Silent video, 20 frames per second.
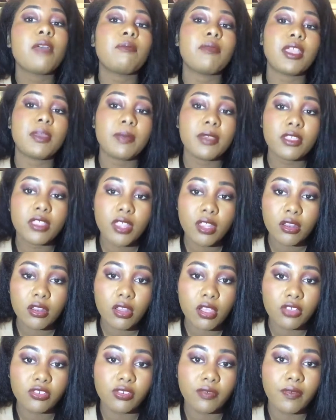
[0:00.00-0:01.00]
Maybe they'll
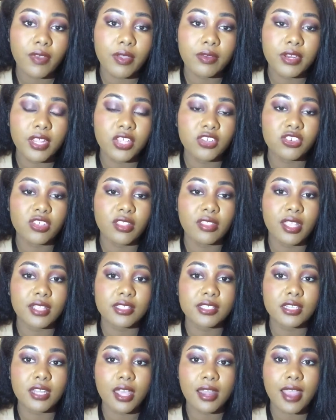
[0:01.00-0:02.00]
launch a foundation
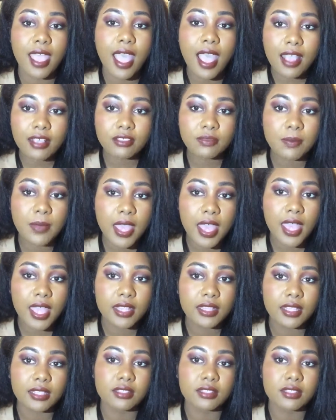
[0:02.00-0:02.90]
that's not as matte,